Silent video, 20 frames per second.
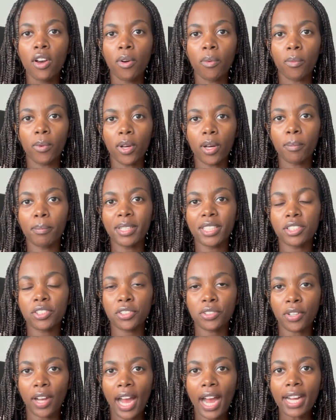will be
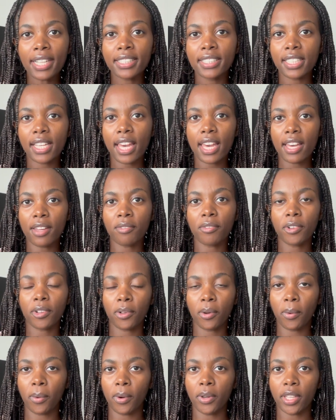tracked and
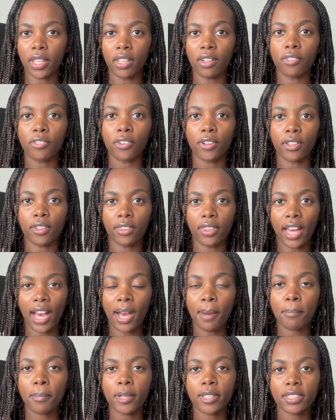recorded for
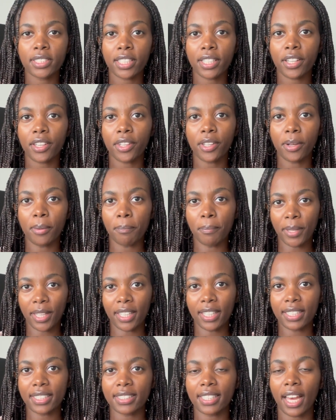that particular
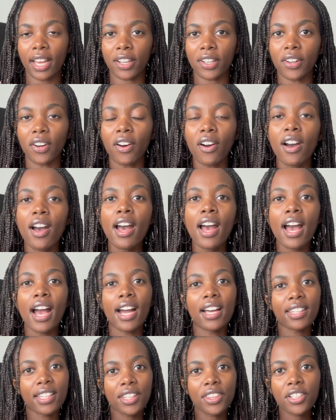billing cycle.
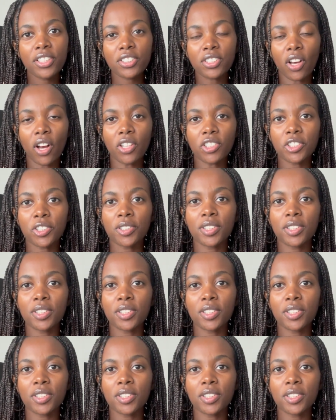And then there's also